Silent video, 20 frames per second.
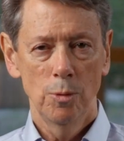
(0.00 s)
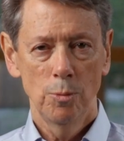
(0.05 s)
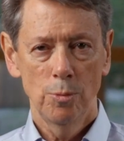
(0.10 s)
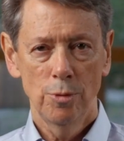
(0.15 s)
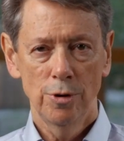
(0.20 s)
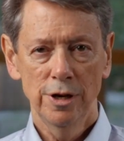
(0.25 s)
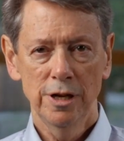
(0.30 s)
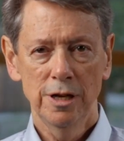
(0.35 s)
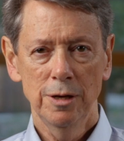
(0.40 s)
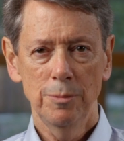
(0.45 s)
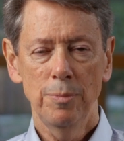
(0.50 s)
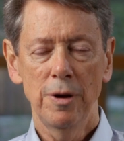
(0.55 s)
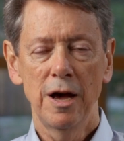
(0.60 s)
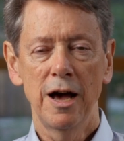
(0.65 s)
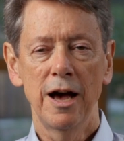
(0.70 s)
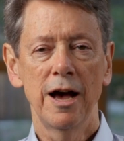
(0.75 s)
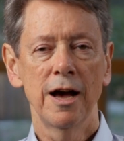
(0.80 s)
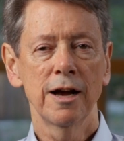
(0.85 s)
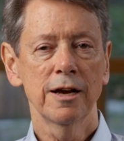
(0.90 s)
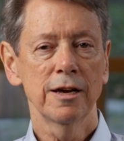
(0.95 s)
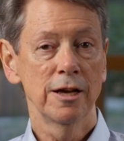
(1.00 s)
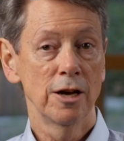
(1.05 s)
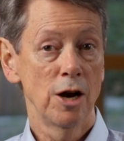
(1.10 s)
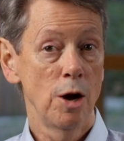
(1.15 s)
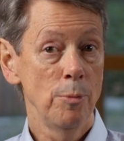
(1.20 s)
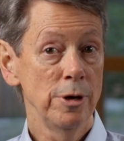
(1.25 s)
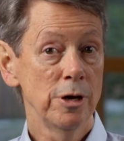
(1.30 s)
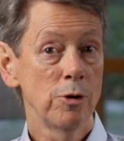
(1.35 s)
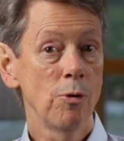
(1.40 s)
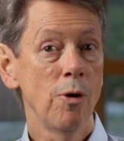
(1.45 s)
Bring it back, and
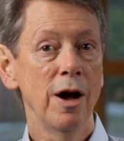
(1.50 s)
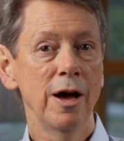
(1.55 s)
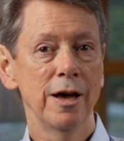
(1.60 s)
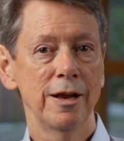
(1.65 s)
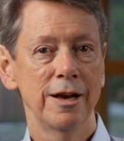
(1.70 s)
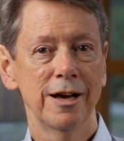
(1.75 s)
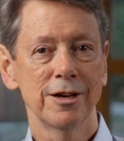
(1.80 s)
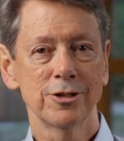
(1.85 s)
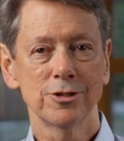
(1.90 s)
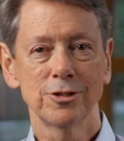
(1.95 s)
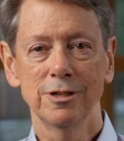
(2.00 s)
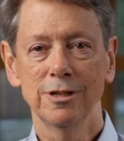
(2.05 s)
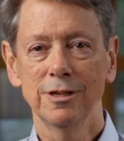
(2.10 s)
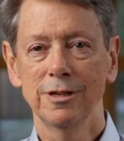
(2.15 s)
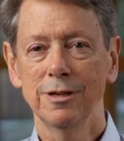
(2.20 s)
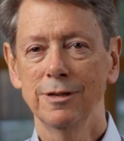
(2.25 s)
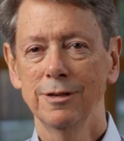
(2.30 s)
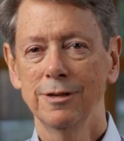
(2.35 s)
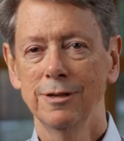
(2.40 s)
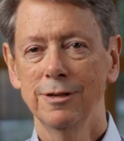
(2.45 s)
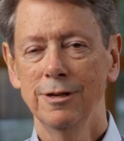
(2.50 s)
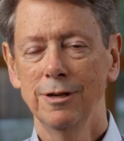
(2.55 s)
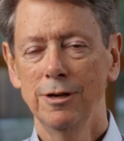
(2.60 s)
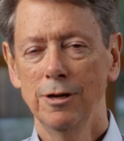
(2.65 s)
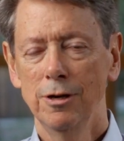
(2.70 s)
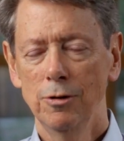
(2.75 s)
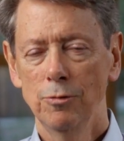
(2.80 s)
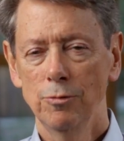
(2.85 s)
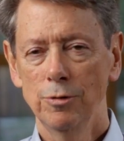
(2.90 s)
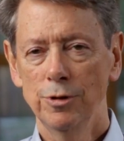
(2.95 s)
I'll be quiet actually
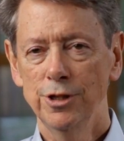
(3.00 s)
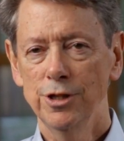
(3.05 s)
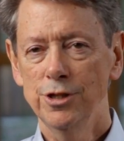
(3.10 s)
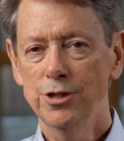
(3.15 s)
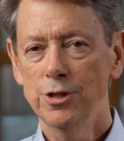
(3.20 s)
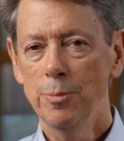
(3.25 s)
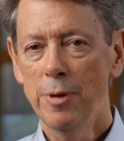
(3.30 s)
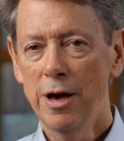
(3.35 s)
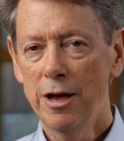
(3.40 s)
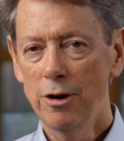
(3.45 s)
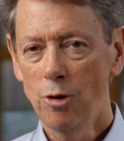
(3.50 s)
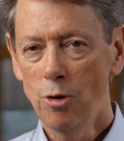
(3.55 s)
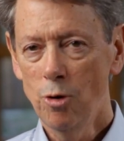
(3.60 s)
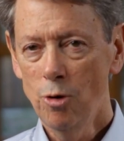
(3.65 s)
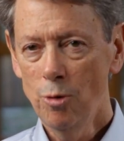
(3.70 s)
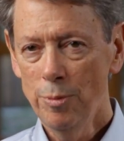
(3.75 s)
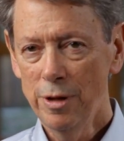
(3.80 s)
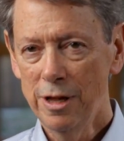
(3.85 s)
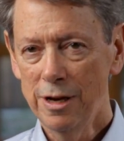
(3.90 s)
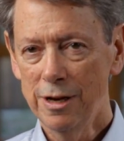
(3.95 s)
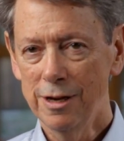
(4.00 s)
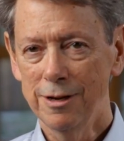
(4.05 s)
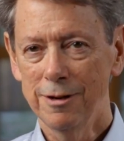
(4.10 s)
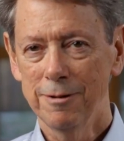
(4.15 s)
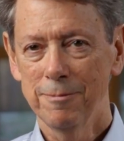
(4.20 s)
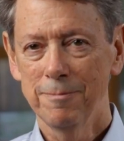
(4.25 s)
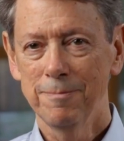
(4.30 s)
for just about a whole minute.